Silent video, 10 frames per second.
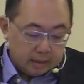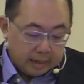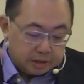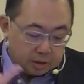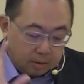
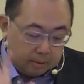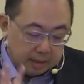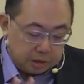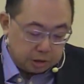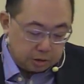And so
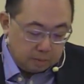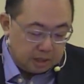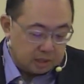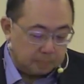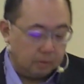it shouldn't be
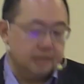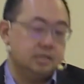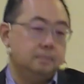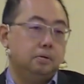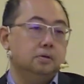surprised
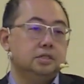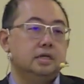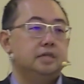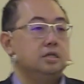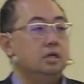that Paul
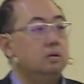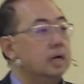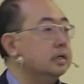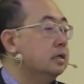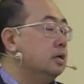says, you know what?